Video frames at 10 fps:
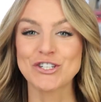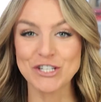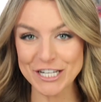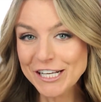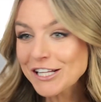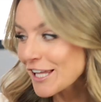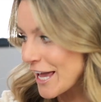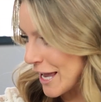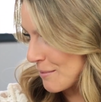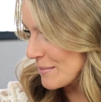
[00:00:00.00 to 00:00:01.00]
She
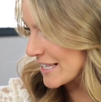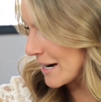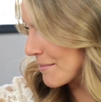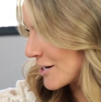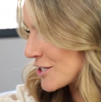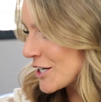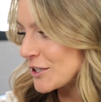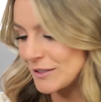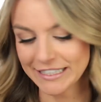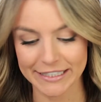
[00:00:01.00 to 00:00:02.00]
claims, and I'm actually
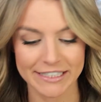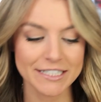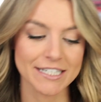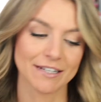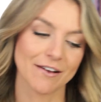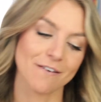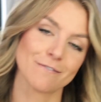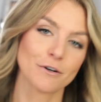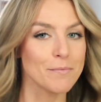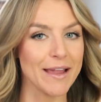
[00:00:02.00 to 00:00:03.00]
gonna read it
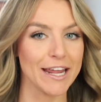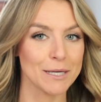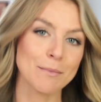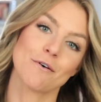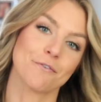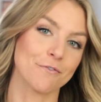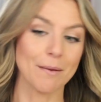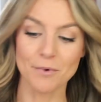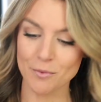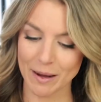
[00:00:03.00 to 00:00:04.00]
verbatim
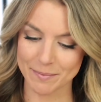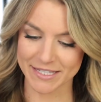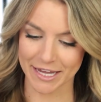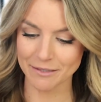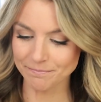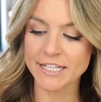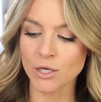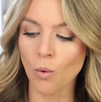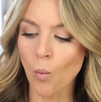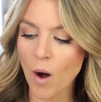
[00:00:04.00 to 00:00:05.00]
from her website, it's a
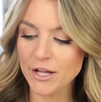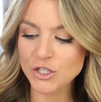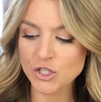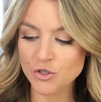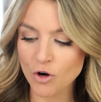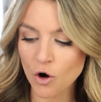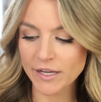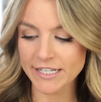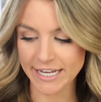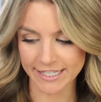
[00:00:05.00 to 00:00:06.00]
1-stroke
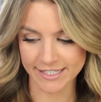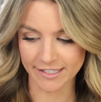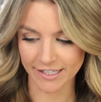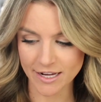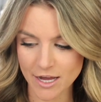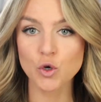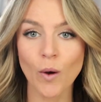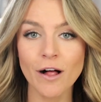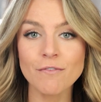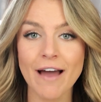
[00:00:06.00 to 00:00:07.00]
intensity,
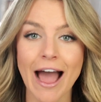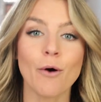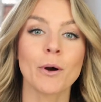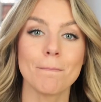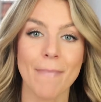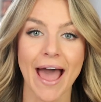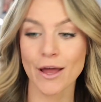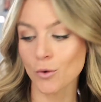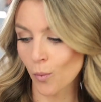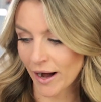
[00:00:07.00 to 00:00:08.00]
12-hour
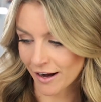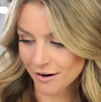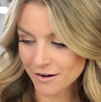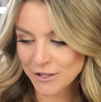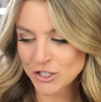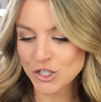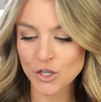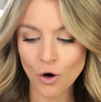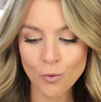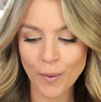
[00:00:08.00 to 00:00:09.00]
matte wear that's
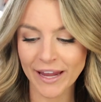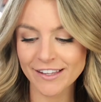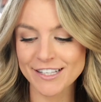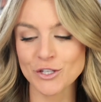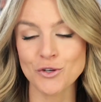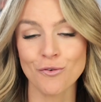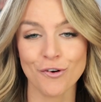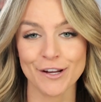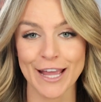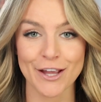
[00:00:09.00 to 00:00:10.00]
so weightless you
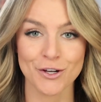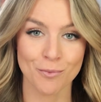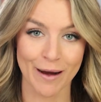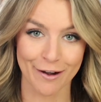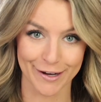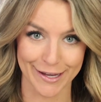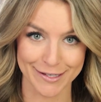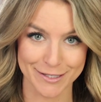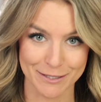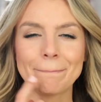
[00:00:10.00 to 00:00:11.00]
forget you're wearing
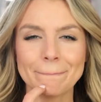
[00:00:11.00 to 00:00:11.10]
it.